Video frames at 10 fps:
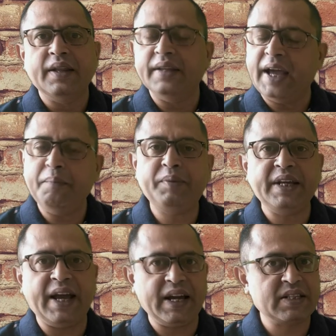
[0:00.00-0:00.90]
The empty
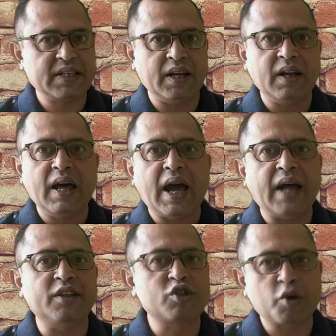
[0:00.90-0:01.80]
egg cell
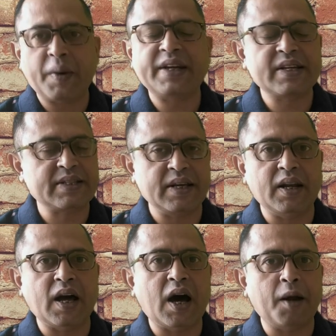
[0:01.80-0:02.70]
and the somatic cell
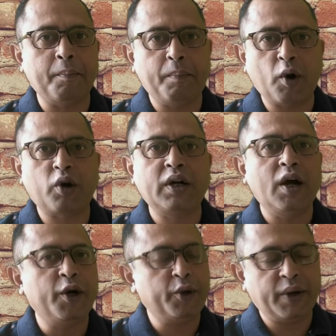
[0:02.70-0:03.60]
are brought
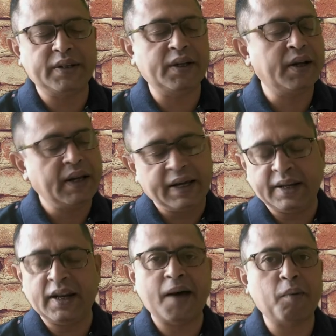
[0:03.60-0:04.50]
together in
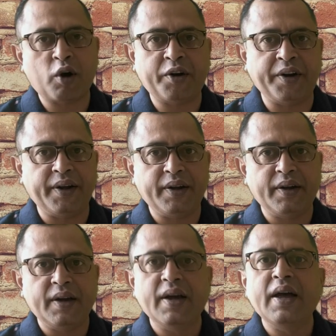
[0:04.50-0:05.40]
a laboratory
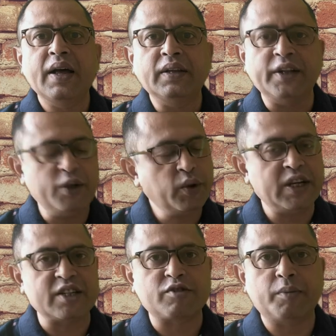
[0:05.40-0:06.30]
the
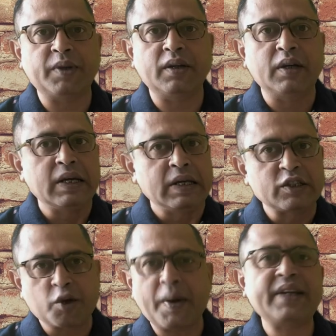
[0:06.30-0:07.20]
nucleus from the
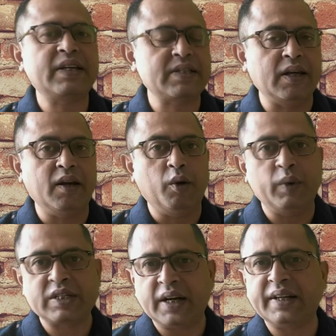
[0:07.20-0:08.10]
somatic cell,
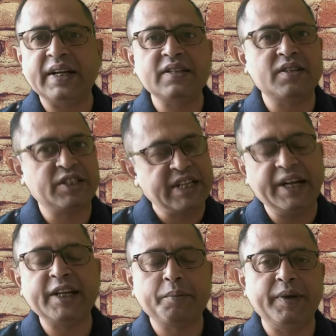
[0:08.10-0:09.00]
which contains the
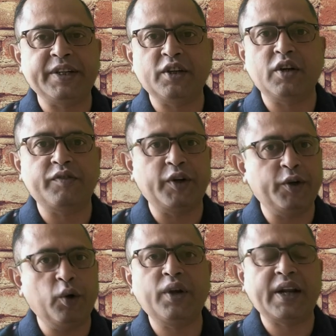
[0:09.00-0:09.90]
genetic material of the
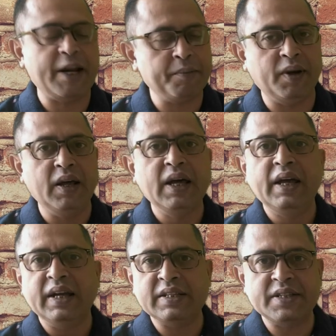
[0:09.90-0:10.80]
donor animal,
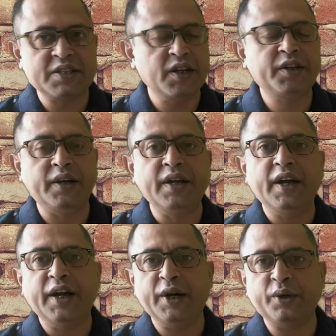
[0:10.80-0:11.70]
is inserted
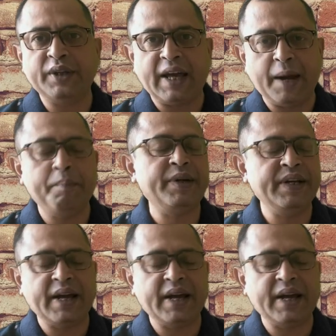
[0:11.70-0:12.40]
into the empty